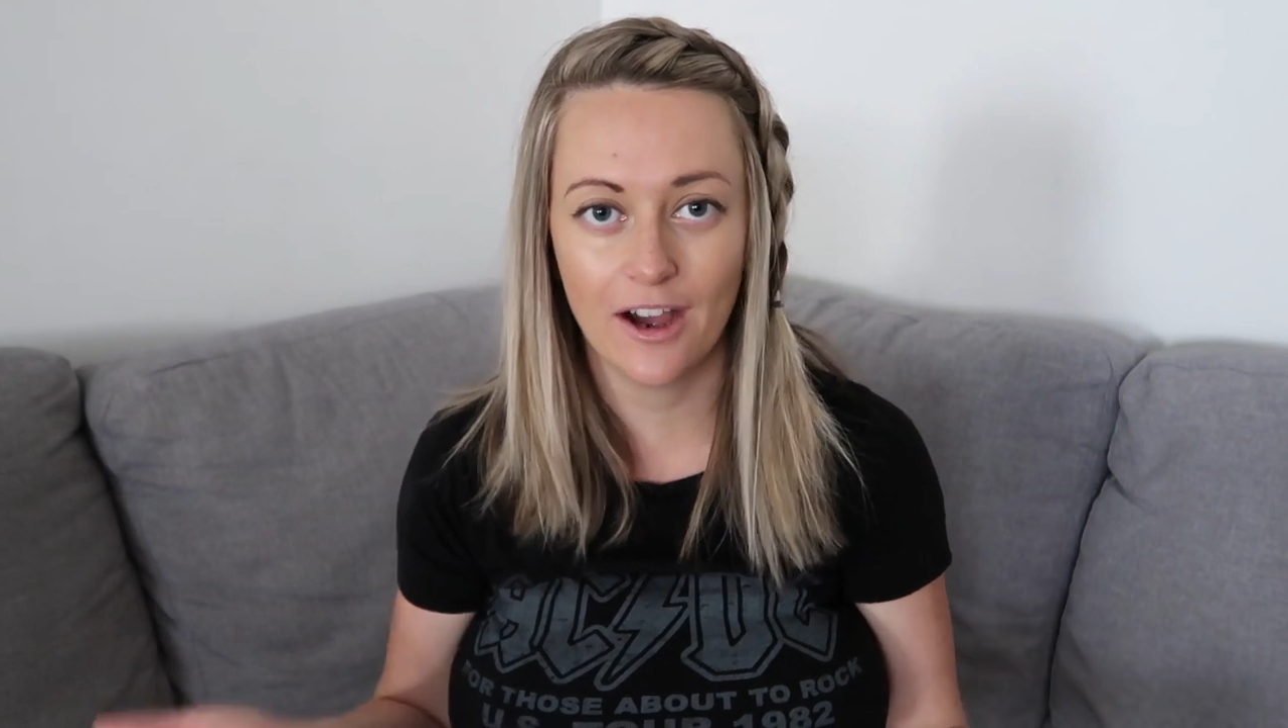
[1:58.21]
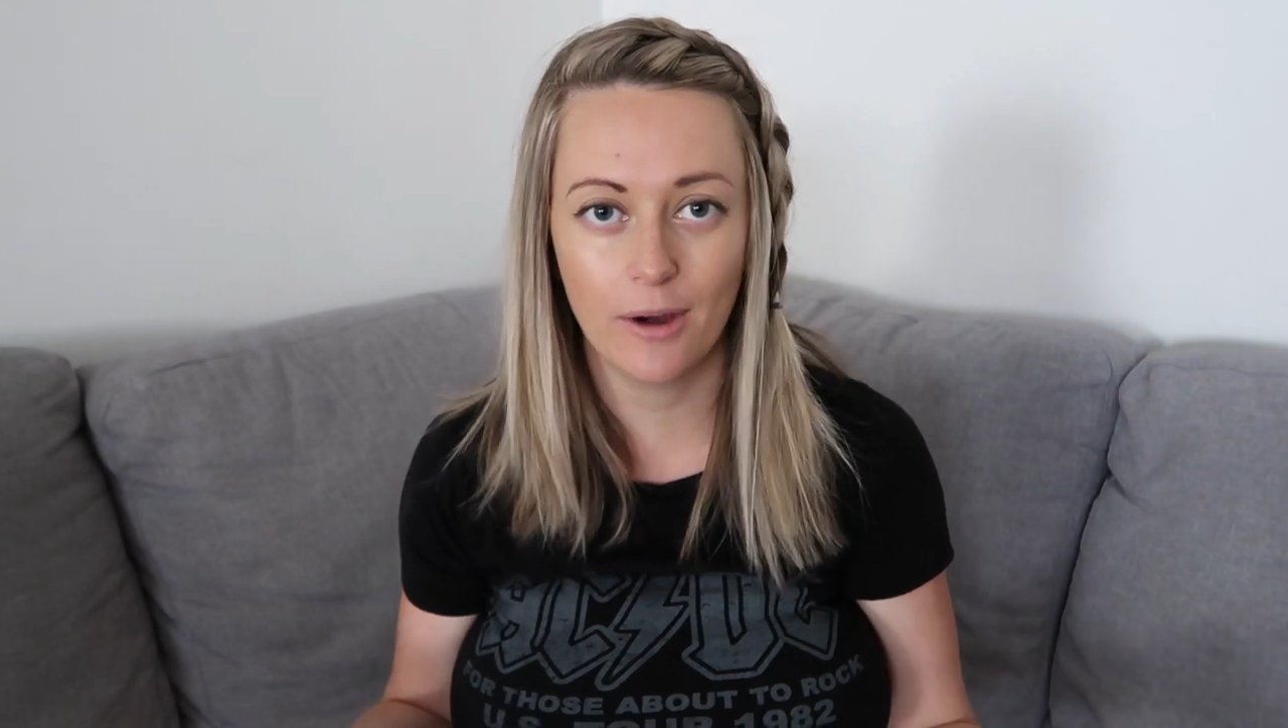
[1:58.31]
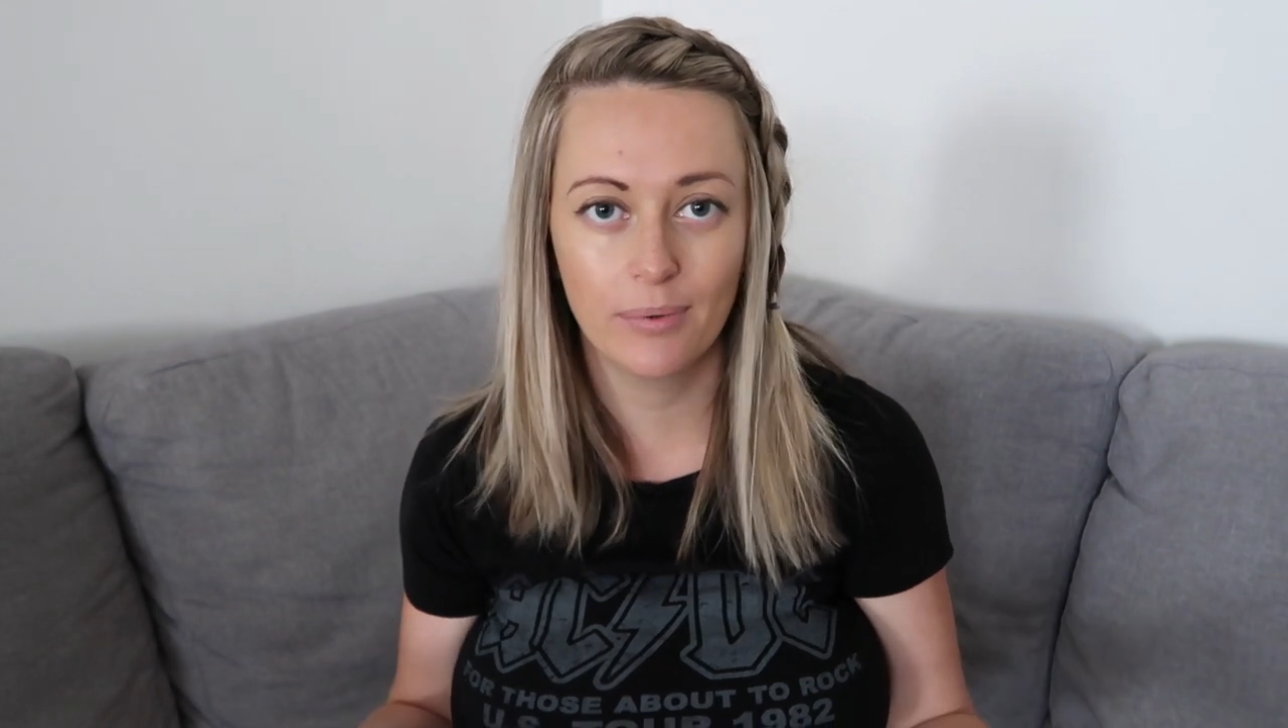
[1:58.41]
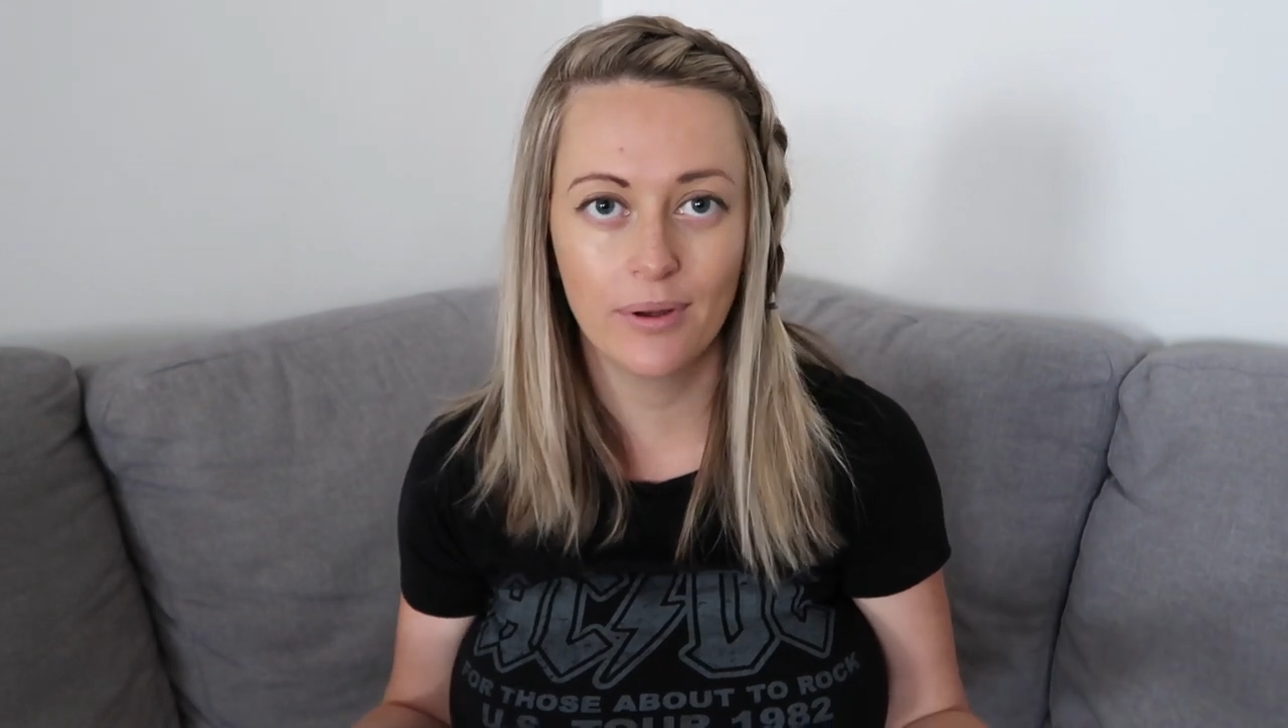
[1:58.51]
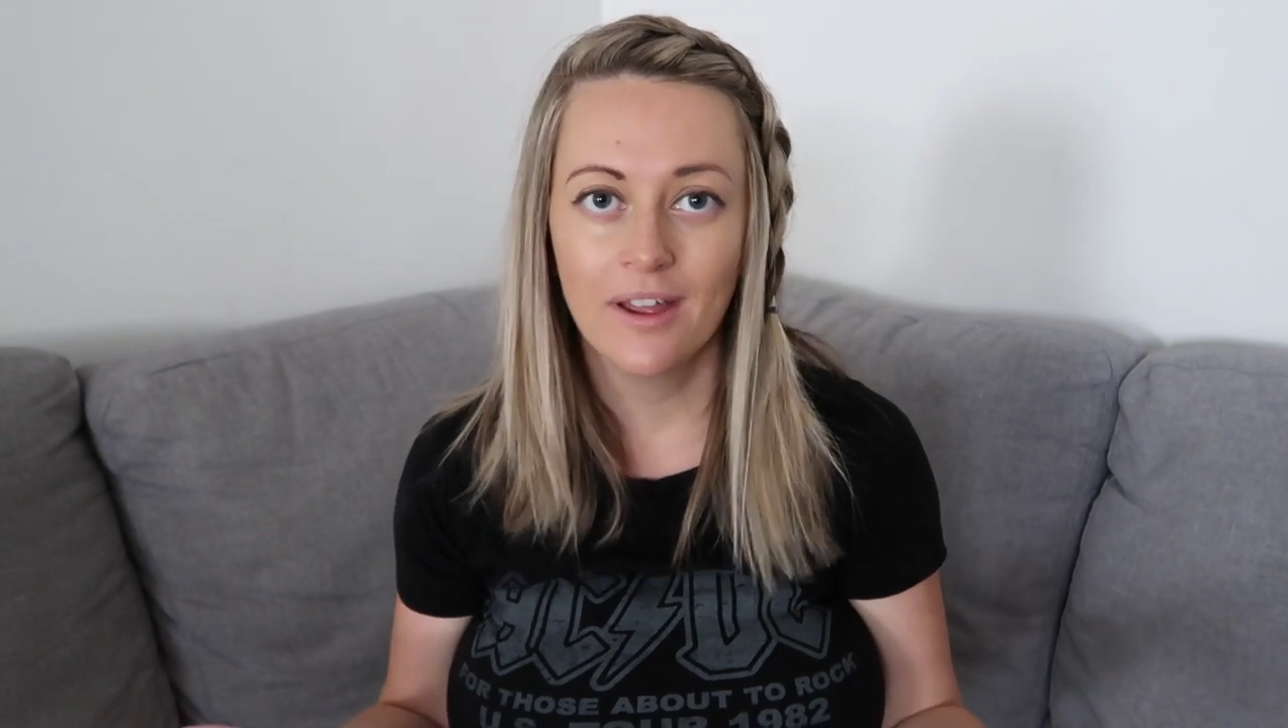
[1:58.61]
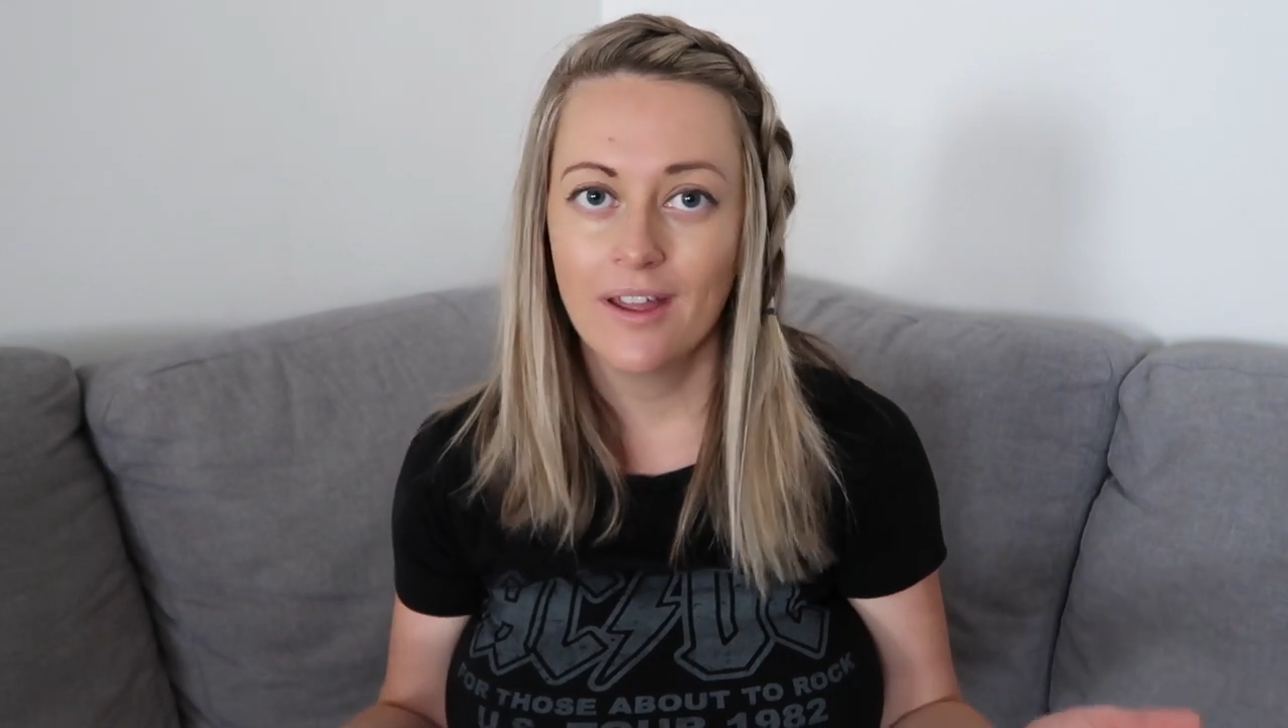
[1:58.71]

up